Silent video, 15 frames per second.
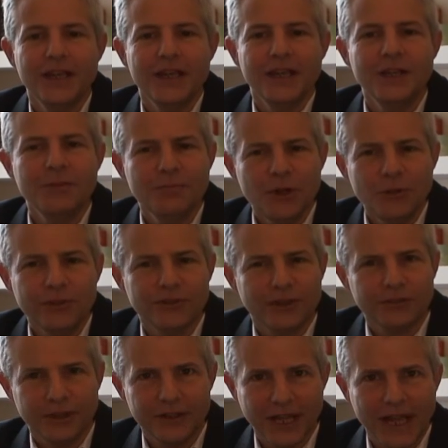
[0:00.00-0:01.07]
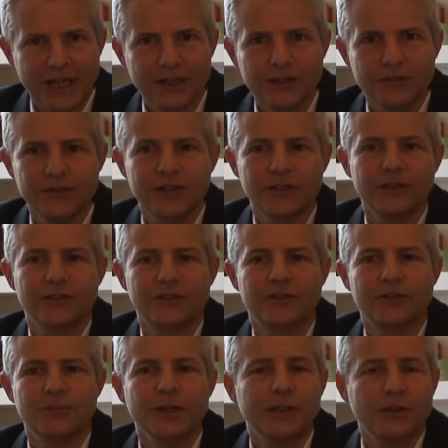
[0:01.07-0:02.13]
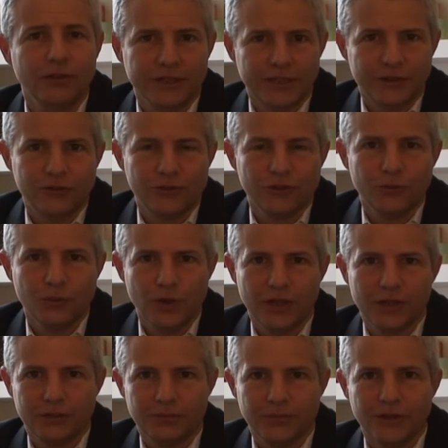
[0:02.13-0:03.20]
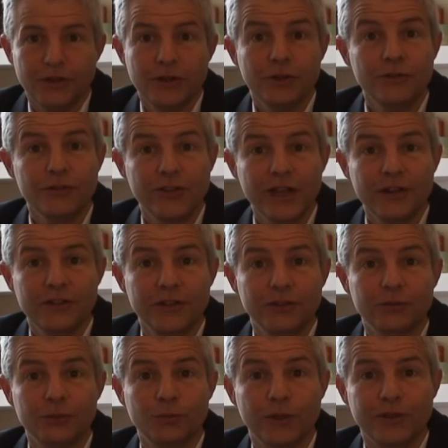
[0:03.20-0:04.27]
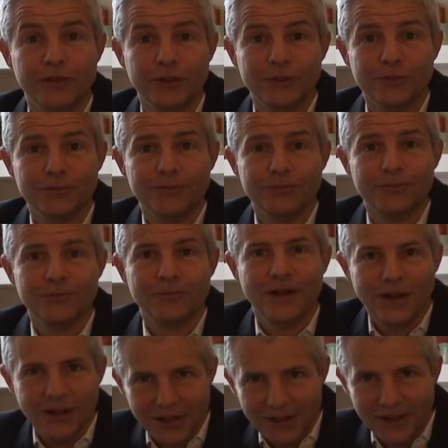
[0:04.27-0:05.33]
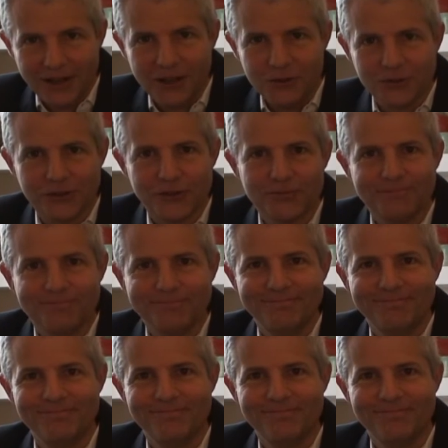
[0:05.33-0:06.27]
In a moment I'm going to hand over to my colleague John Wildman, who's there in the room with you. Hello John.